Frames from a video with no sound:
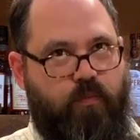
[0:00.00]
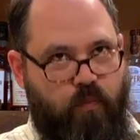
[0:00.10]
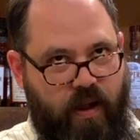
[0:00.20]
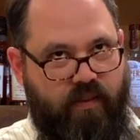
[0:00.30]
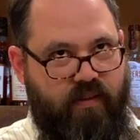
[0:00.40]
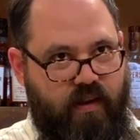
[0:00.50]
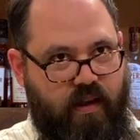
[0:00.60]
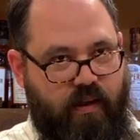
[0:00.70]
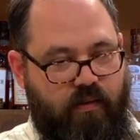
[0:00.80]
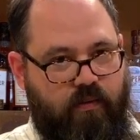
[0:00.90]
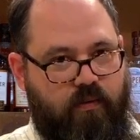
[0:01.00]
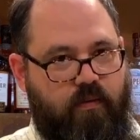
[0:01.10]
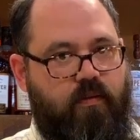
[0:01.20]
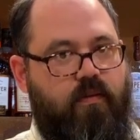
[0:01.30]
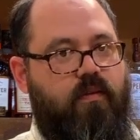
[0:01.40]
Wednesday night,
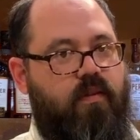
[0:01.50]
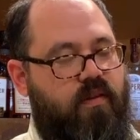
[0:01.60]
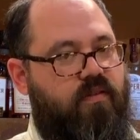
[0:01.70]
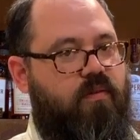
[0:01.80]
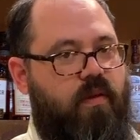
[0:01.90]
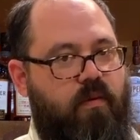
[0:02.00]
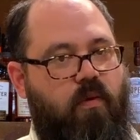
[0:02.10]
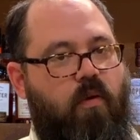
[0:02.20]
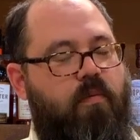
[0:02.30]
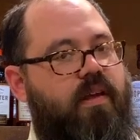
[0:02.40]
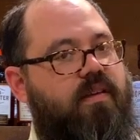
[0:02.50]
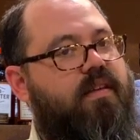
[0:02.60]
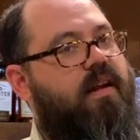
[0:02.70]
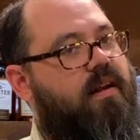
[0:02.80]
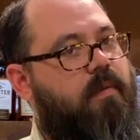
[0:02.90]
this is the one that we're all pretty
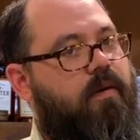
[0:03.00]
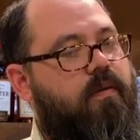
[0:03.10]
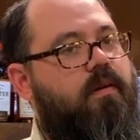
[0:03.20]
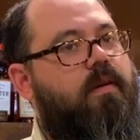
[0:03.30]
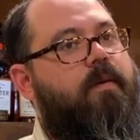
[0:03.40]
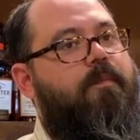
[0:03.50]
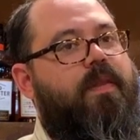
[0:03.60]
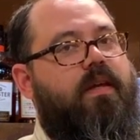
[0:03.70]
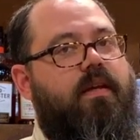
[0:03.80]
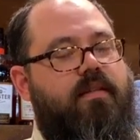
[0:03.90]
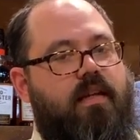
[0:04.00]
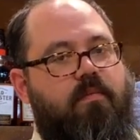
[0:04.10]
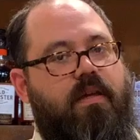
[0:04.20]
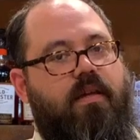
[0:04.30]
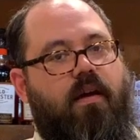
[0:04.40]
excited about. It's going to
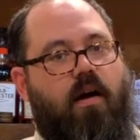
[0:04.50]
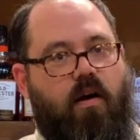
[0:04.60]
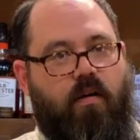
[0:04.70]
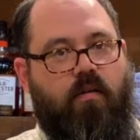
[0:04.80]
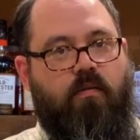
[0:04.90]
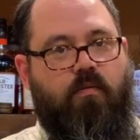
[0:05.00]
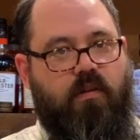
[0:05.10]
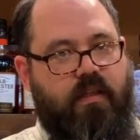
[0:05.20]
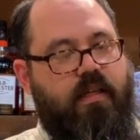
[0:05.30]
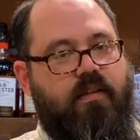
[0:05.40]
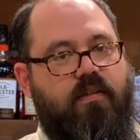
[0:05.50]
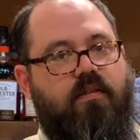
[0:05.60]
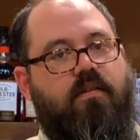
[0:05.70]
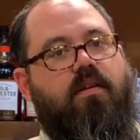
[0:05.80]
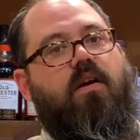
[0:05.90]
be our
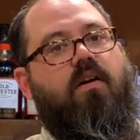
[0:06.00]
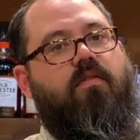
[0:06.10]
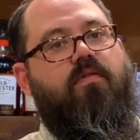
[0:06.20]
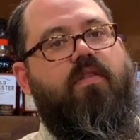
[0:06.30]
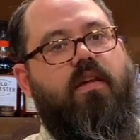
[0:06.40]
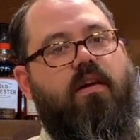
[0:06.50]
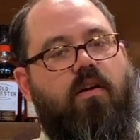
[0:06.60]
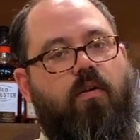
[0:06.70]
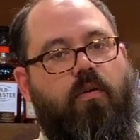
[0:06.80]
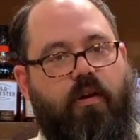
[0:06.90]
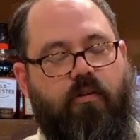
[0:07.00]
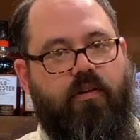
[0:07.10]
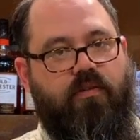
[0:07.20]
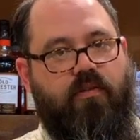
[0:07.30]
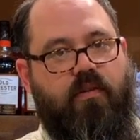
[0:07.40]
release of the Uncle
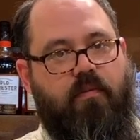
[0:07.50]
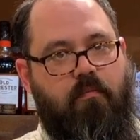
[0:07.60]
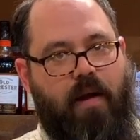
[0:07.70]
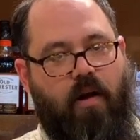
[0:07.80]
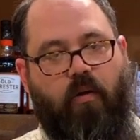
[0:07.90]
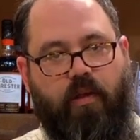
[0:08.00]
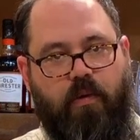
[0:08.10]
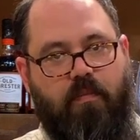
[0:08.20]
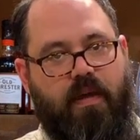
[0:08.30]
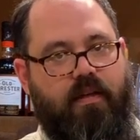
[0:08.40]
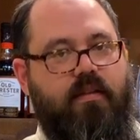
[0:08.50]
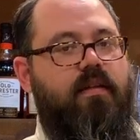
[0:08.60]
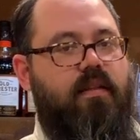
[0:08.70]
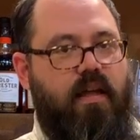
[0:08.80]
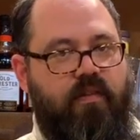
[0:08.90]
Nearest barrel that we picked,
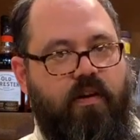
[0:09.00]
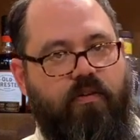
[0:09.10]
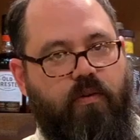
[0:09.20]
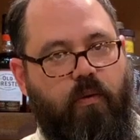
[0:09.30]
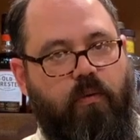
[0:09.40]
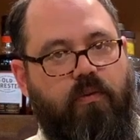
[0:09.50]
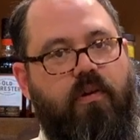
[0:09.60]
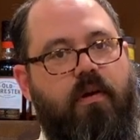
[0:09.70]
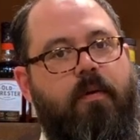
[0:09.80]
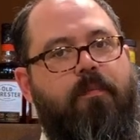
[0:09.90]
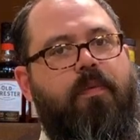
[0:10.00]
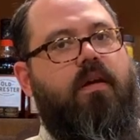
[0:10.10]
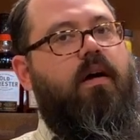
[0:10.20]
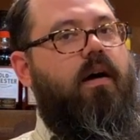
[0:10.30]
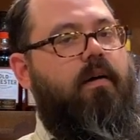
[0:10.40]
11 years old.
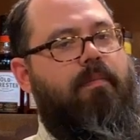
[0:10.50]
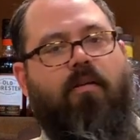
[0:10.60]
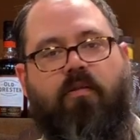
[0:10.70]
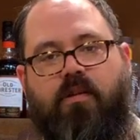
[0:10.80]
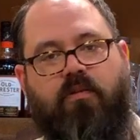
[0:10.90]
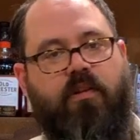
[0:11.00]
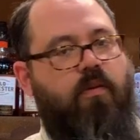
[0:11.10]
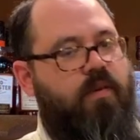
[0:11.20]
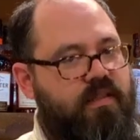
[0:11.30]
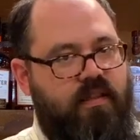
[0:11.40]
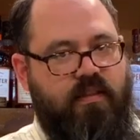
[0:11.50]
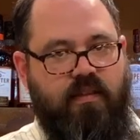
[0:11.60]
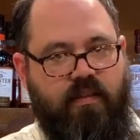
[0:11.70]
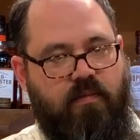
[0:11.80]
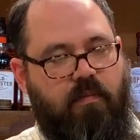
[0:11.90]
Barrel yielded only
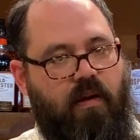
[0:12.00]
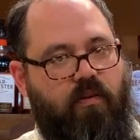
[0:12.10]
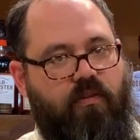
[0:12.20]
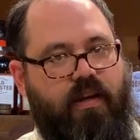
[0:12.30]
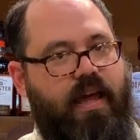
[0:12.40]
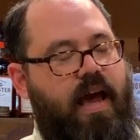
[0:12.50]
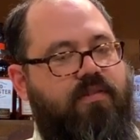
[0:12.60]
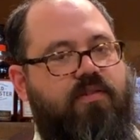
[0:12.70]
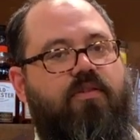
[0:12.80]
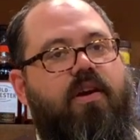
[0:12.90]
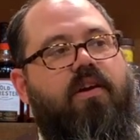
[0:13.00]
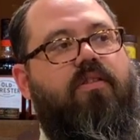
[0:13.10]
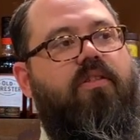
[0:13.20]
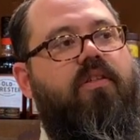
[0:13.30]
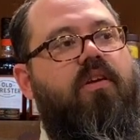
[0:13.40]
66 bottles, a cask
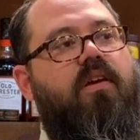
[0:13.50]
strength.